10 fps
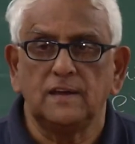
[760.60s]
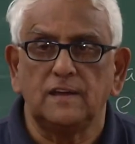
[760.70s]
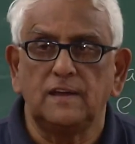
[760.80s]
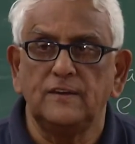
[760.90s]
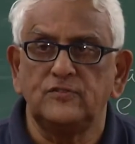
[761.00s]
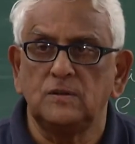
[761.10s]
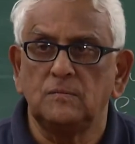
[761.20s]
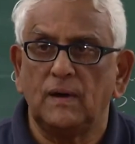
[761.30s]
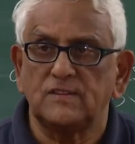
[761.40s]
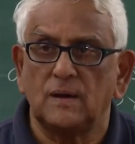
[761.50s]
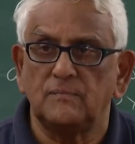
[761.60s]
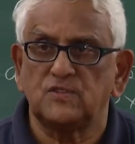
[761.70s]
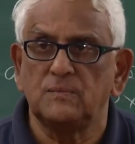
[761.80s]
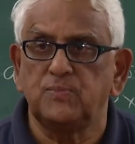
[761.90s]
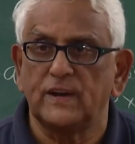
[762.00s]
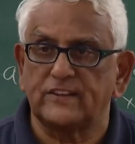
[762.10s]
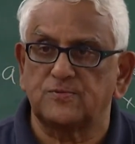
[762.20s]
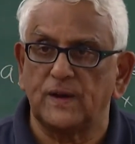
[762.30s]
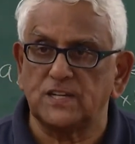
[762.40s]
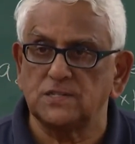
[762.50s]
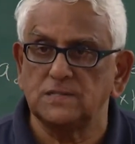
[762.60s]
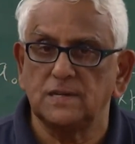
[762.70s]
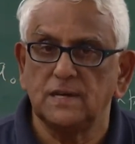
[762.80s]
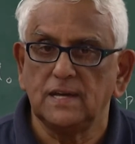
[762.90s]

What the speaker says: given by some simple expression.